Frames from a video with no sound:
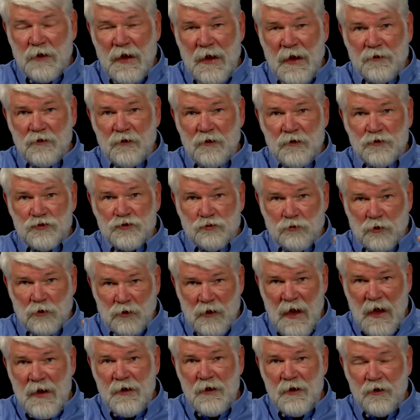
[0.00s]
that is
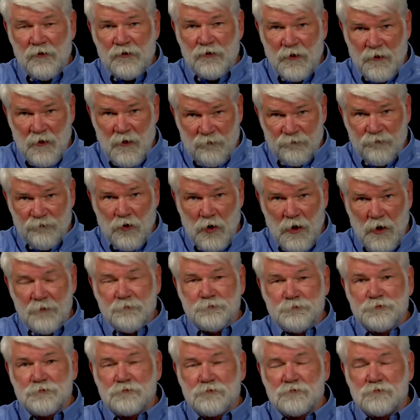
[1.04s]
related to their foot